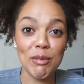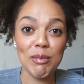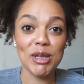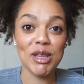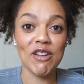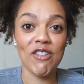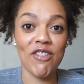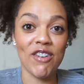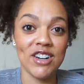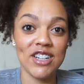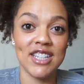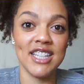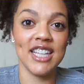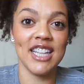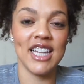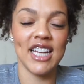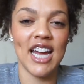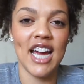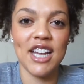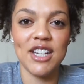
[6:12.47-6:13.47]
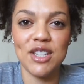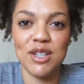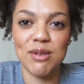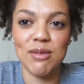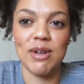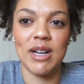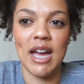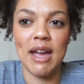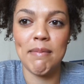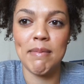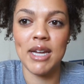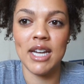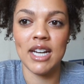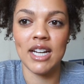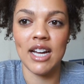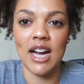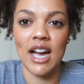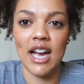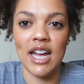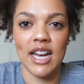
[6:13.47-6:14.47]
but the first thing that I do when I meet a
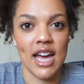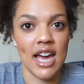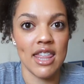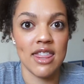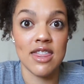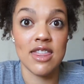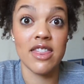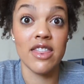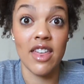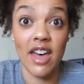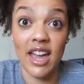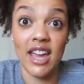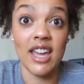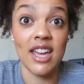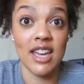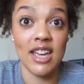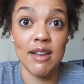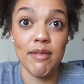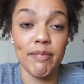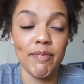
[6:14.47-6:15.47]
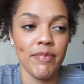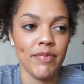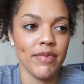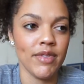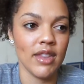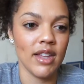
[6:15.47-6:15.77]
guy and I like him,